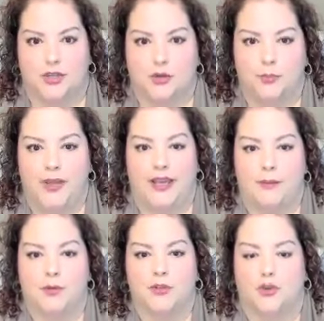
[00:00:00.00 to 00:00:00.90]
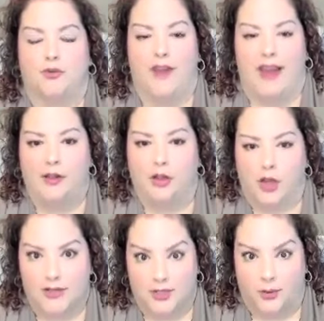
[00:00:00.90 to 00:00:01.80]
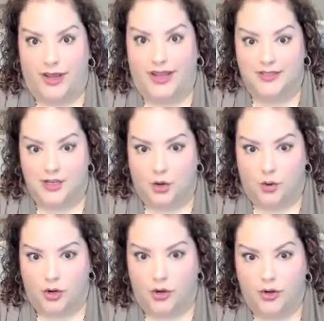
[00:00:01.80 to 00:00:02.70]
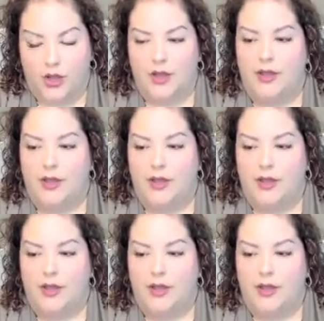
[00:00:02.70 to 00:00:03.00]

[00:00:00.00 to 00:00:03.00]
to being able to file a lawsuit against an owner.